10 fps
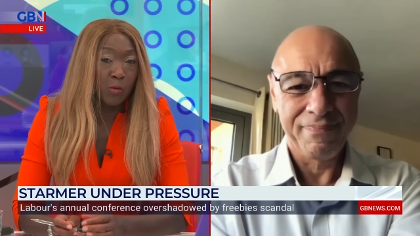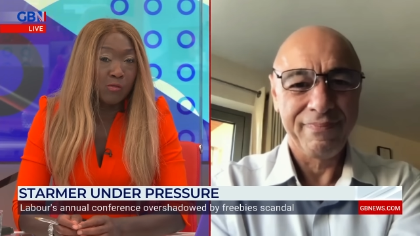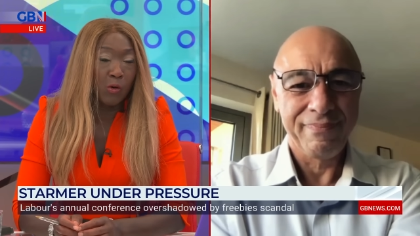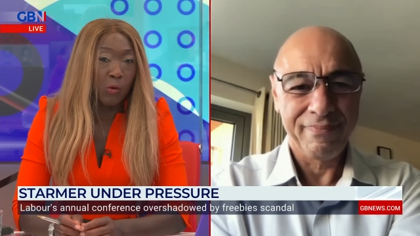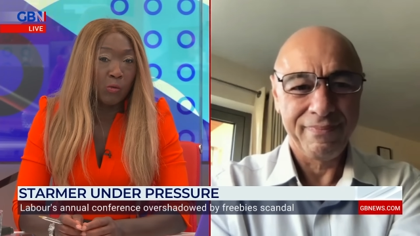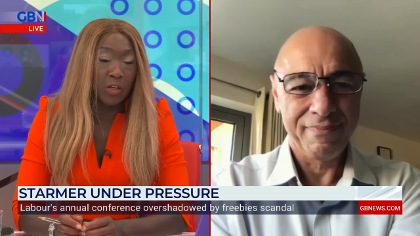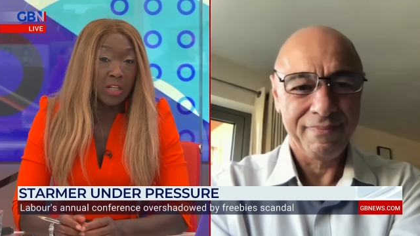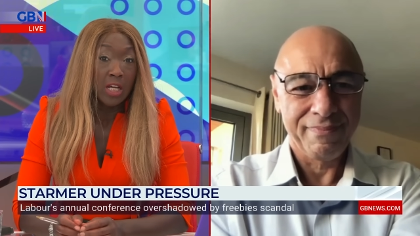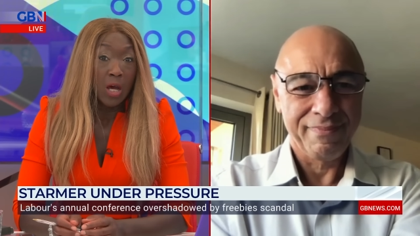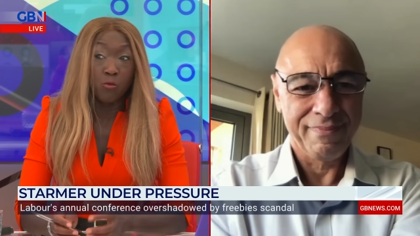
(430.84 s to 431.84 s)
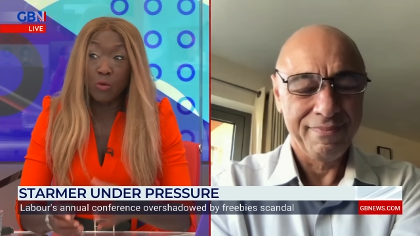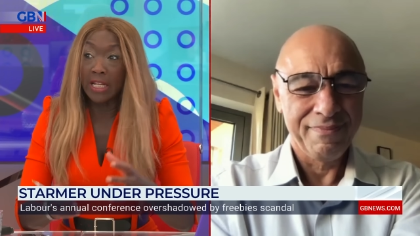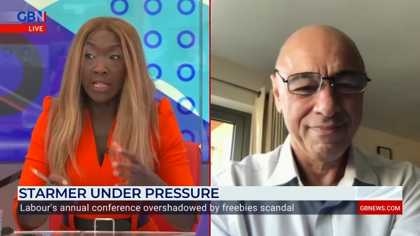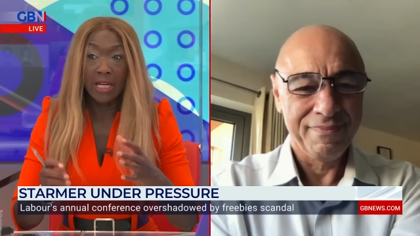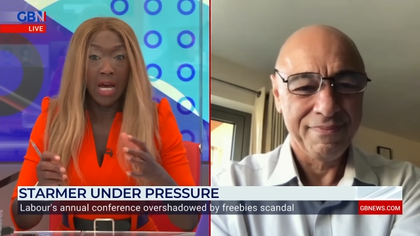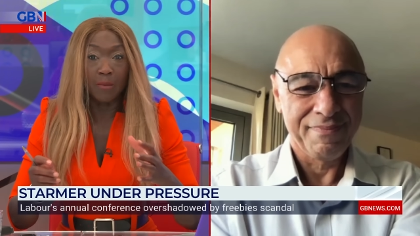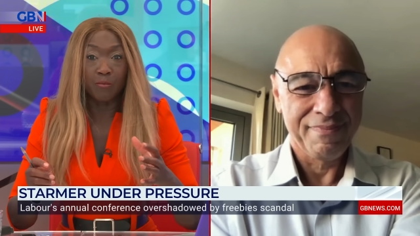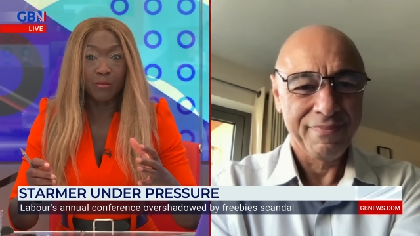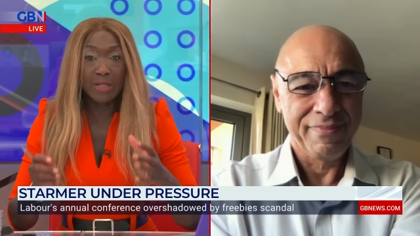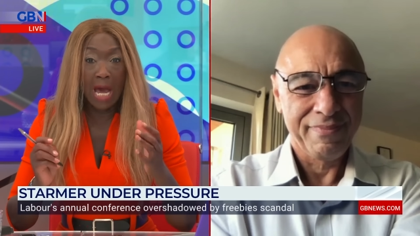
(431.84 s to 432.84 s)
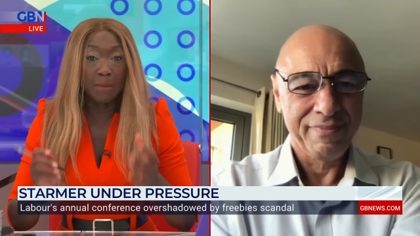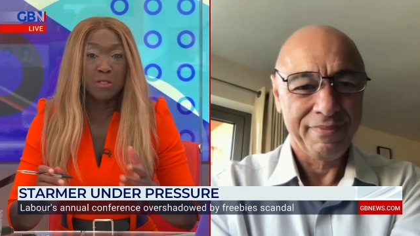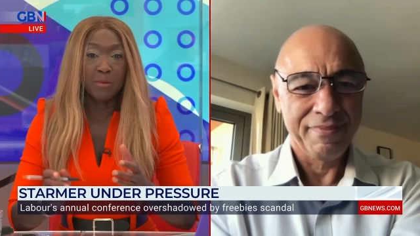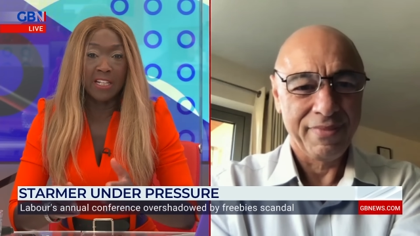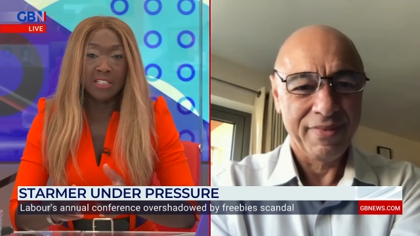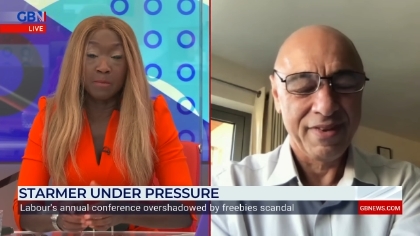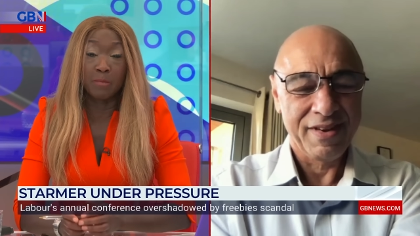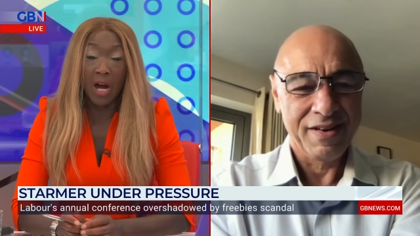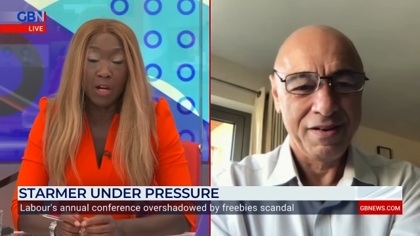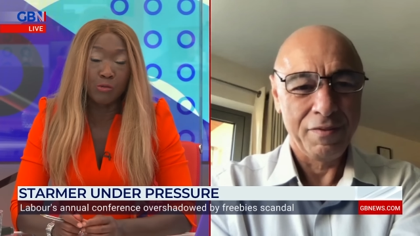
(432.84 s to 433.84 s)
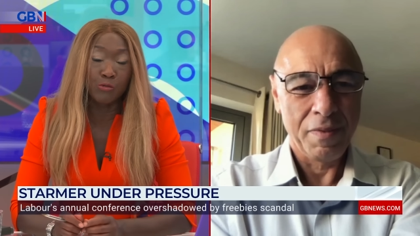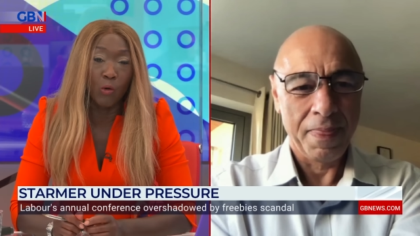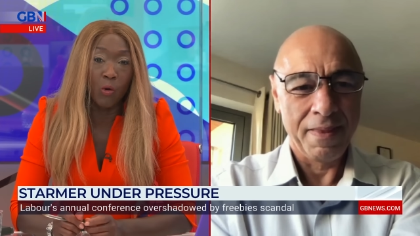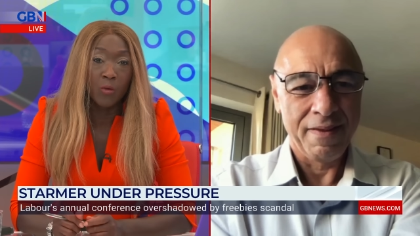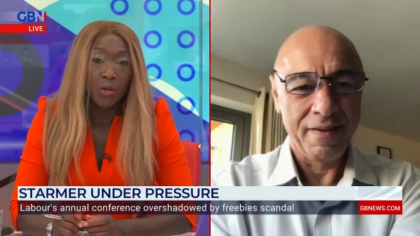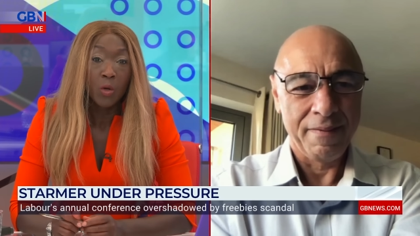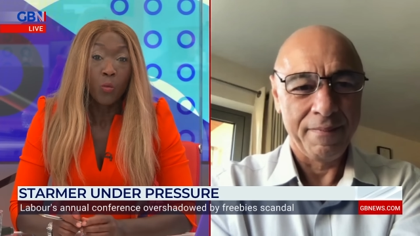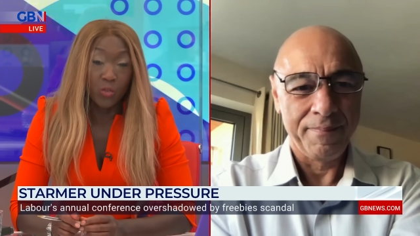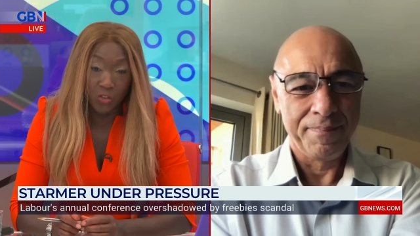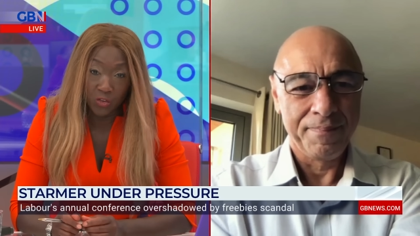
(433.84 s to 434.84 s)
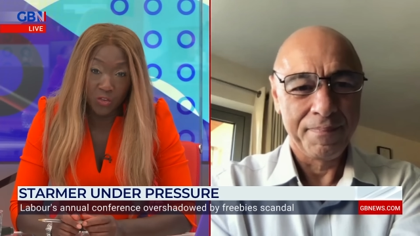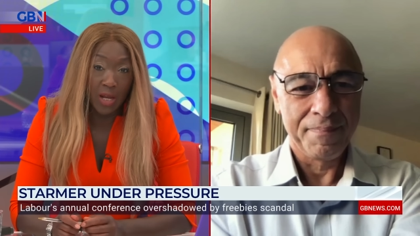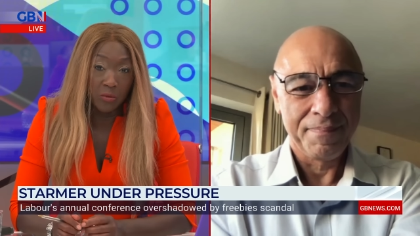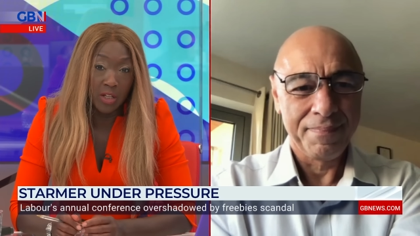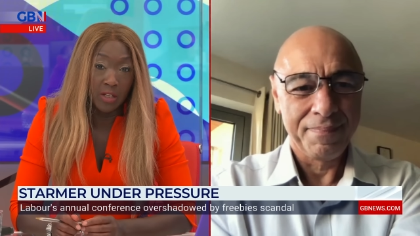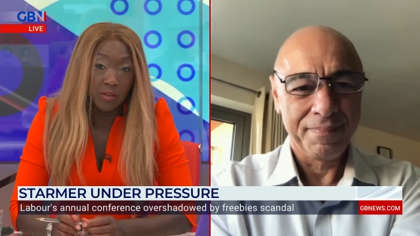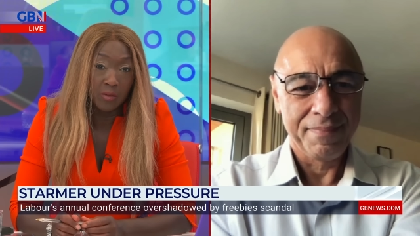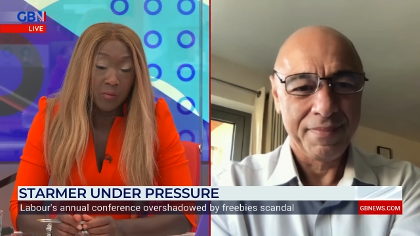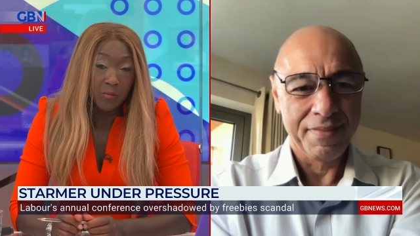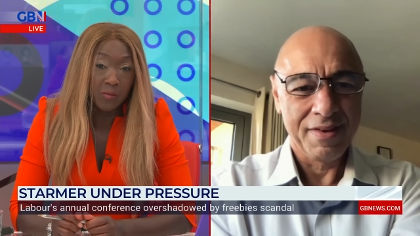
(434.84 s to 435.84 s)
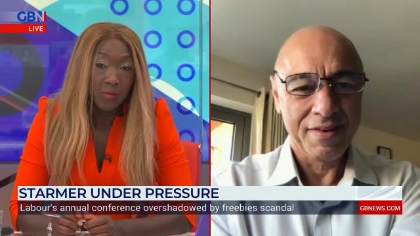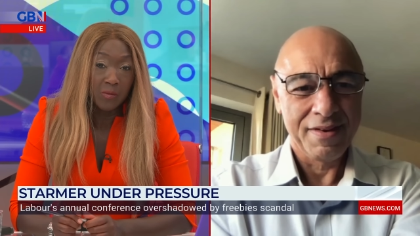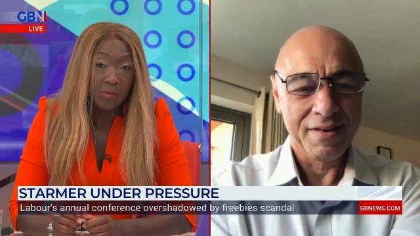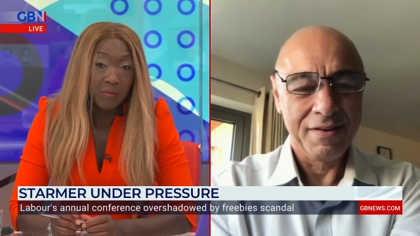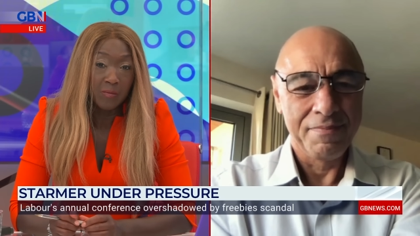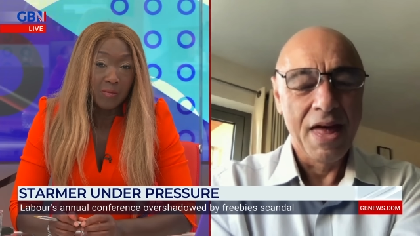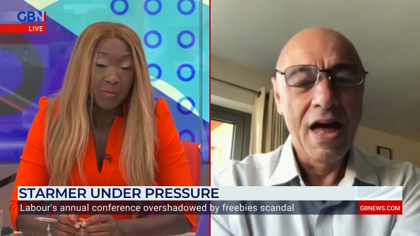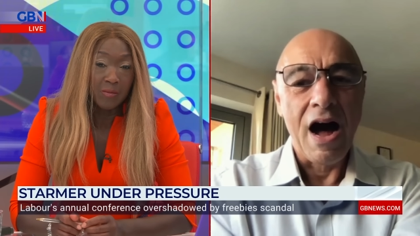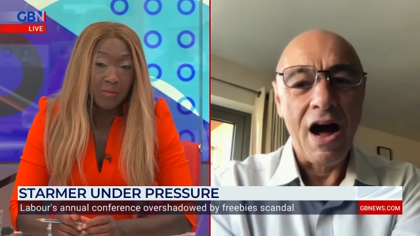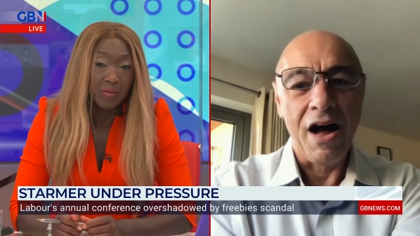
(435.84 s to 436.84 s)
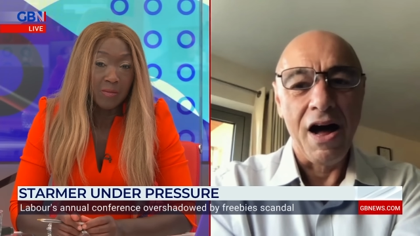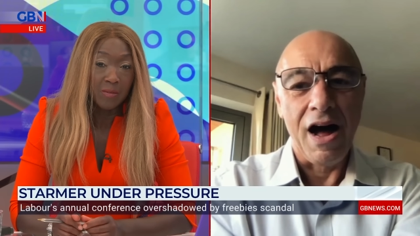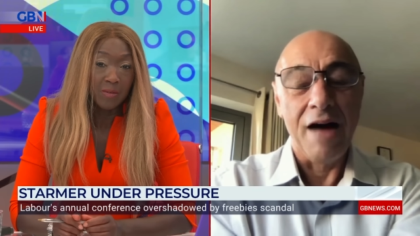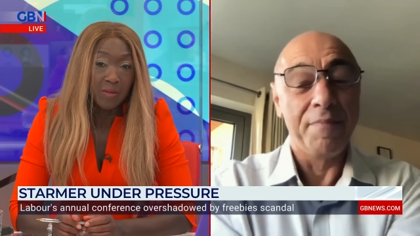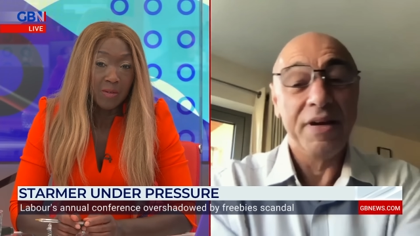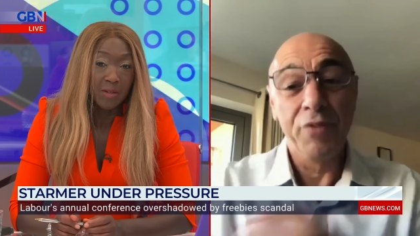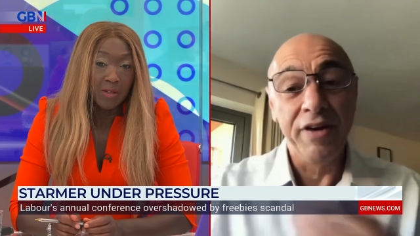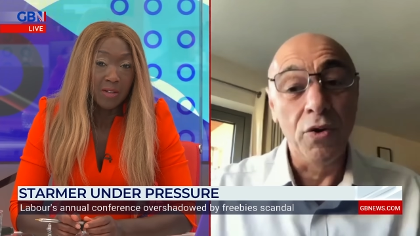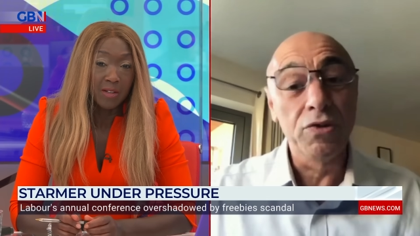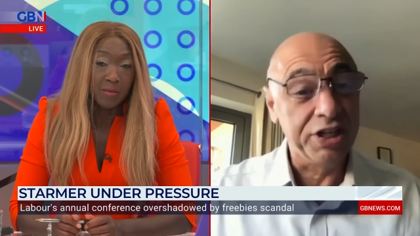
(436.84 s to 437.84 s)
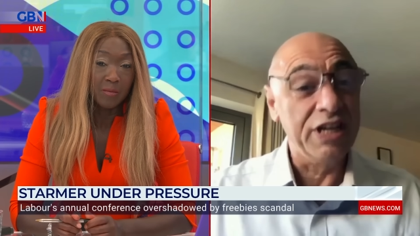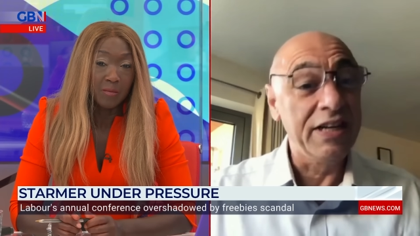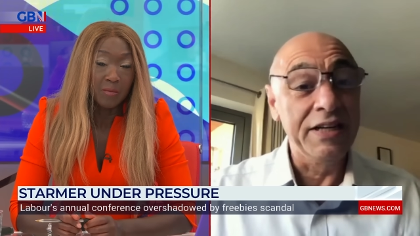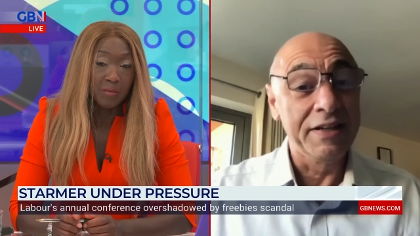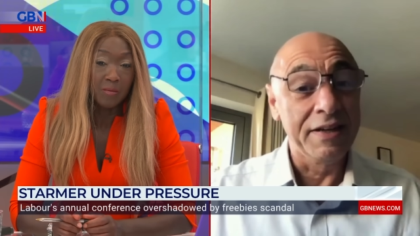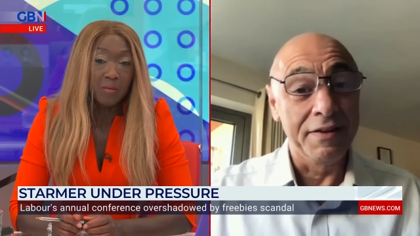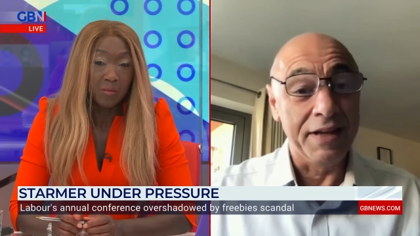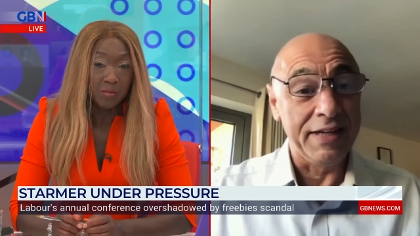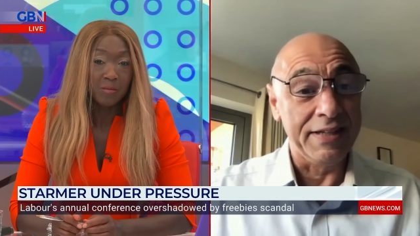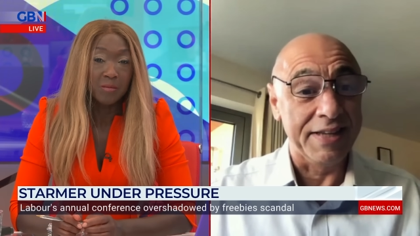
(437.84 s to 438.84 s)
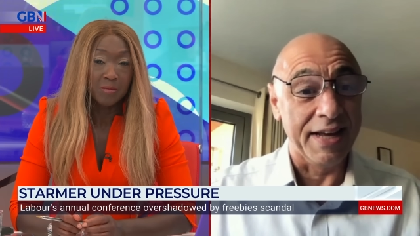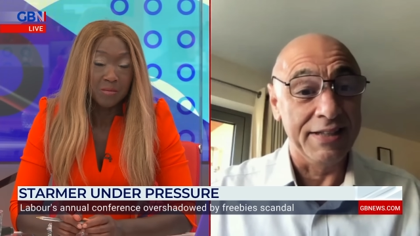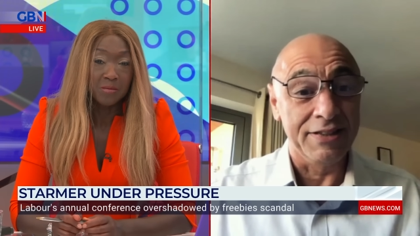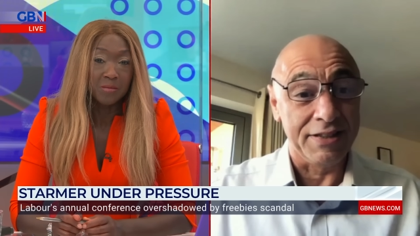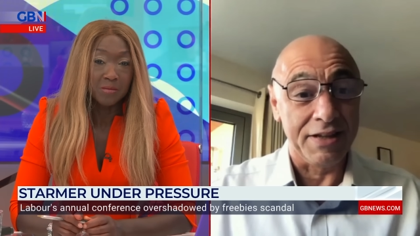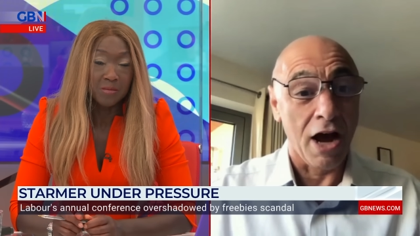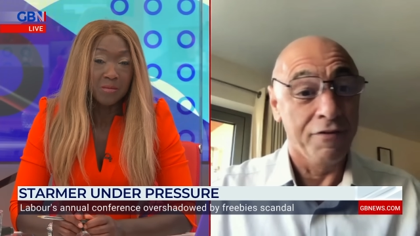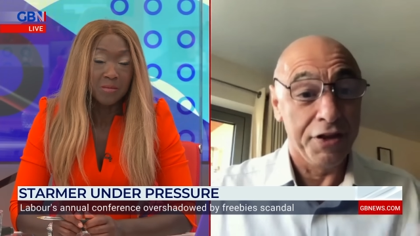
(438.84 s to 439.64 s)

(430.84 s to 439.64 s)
Speaker 1: who are involved and really um, captivated by reform was astounding.
Speaker 2: Uh, I mean, we've all seen these things over